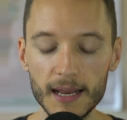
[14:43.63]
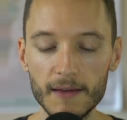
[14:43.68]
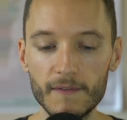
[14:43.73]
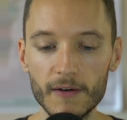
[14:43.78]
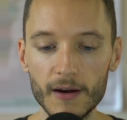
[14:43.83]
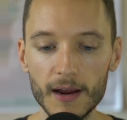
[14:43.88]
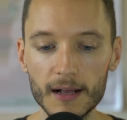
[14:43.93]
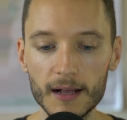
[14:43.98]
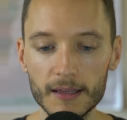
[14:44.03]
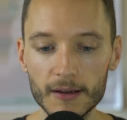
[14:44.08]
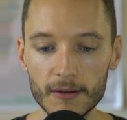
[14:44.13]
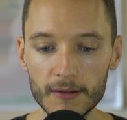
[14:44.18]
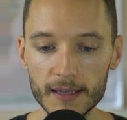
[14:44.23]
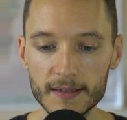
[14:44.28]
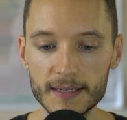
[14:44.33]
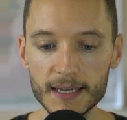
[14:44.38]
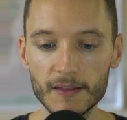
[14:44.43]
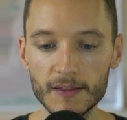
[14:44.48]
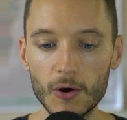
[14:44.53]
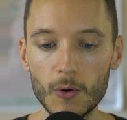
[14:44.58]
very clearly,
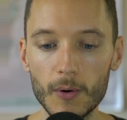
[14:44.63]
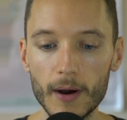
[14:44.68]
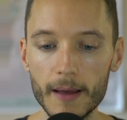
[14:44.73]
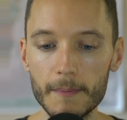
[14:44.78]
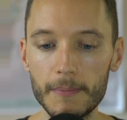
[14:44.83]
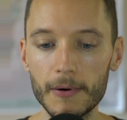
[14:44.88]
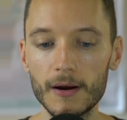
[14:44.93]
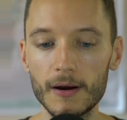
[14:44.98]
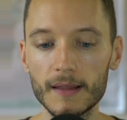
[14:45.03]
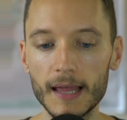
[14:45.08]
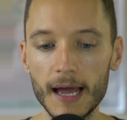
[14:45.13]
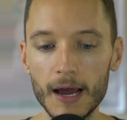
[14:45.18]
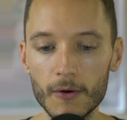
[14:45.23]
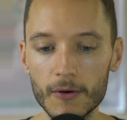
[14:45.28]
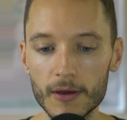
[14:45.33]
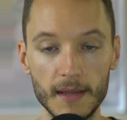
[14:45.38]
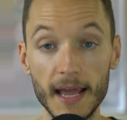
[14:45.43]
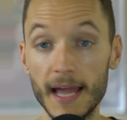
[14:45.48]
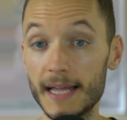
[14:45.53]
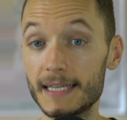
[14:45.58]
saying the quiet part loud,
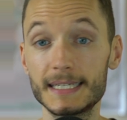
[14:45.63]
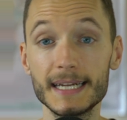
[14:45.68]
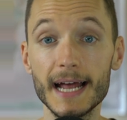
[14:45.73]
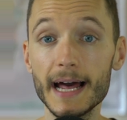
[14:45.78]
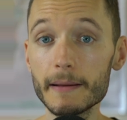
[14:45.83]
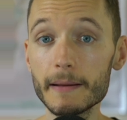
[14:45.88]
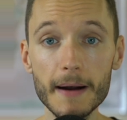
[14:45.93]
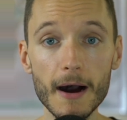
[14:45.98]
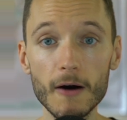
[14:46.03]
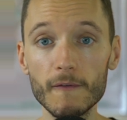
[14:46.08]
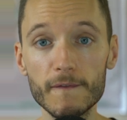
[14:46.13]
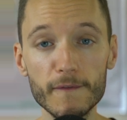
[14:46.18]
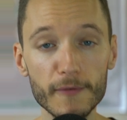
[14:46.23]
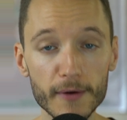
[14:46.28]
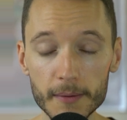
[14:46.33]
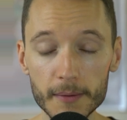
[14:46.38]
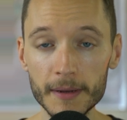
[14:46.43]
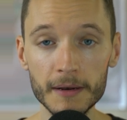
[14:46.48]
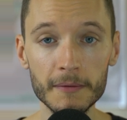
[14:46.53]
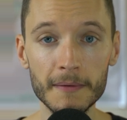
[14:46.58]
it's not about
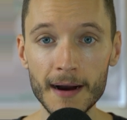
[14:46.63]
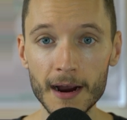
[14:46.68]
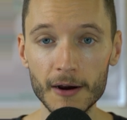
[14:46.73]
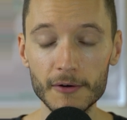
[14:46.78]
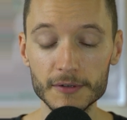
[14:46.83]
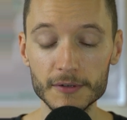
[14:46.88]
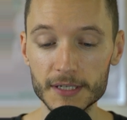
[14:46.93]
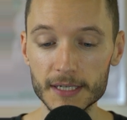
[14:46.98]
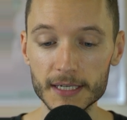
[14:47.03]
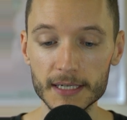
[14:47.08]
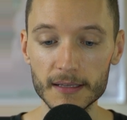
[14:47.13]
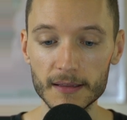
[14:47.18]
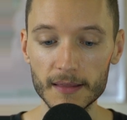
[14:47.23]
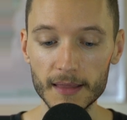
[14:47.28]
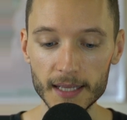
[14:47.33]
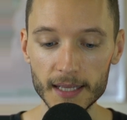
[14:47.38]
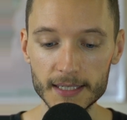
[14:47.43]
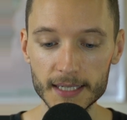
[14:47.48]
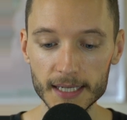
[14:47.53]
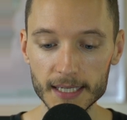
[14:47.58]
freedom and democracy.
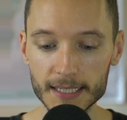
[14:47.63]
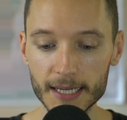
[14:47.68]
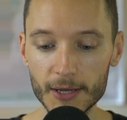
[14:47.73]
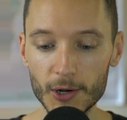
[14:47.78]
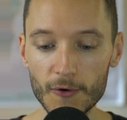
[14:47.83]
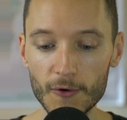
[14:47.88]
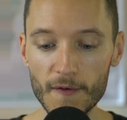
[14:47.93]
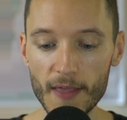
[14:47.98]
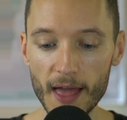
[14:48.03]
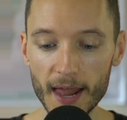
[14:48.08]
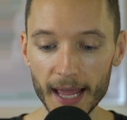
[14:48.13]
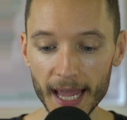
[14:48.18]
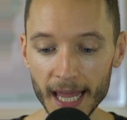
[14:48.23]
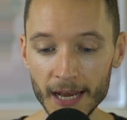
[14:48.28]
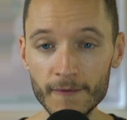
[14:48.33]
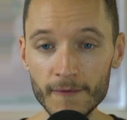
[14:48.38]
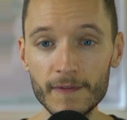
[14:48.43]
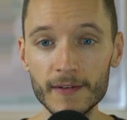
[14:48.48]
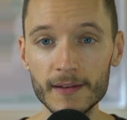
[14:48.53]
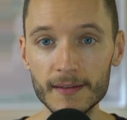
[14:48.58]
Let's get over that
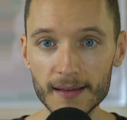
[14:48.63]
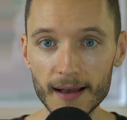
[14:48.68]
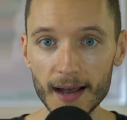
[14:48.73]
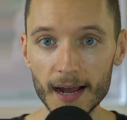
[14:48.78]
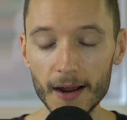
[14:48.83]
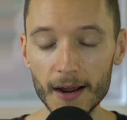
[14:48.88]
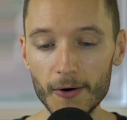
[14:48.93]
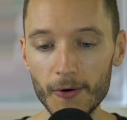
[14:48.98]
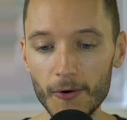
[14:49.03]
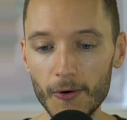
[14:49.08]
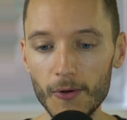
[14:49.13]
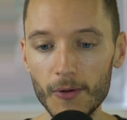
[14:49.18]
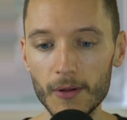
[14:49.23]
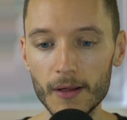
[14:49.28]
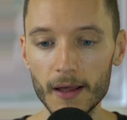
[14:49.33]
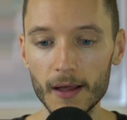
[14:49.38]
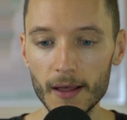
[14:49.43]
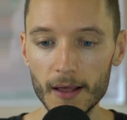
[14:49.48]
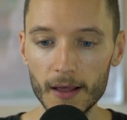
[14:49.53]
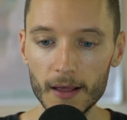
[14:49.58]
infantile
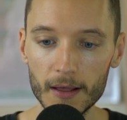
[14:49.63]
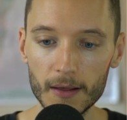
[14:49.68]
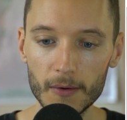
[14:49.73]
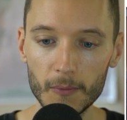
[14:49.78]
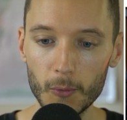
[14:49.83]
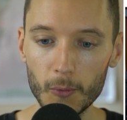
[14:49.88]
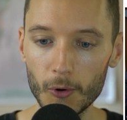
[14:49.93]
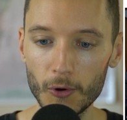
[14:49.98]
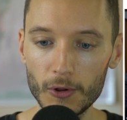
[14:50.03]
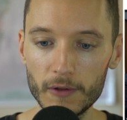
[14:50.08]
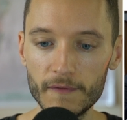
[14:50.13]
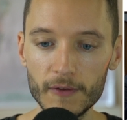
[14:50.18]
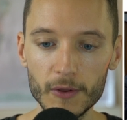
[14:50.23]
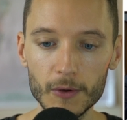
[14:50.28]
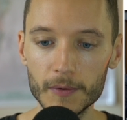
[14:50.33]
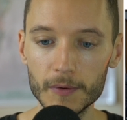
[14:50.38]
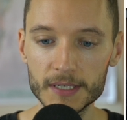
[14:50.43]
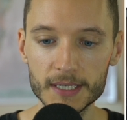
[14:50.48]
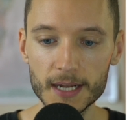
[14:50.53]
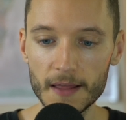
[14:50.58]

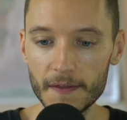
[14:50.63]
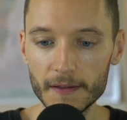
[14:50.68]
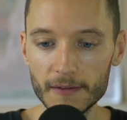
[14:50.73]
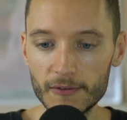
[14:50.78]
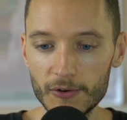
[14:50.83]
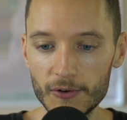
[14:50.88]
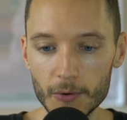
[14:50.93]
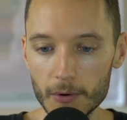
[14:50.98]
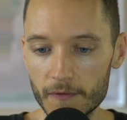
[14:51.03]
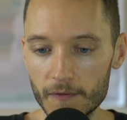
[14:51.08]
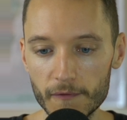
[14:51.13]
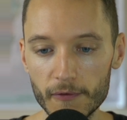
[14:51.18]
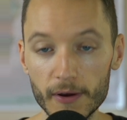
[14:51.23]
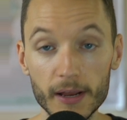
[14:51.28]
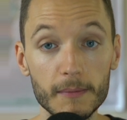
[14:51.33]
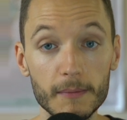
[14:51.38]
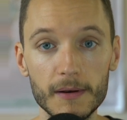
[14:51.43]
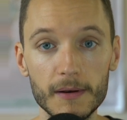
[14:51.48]
worldview. It's nothing to do with freedom and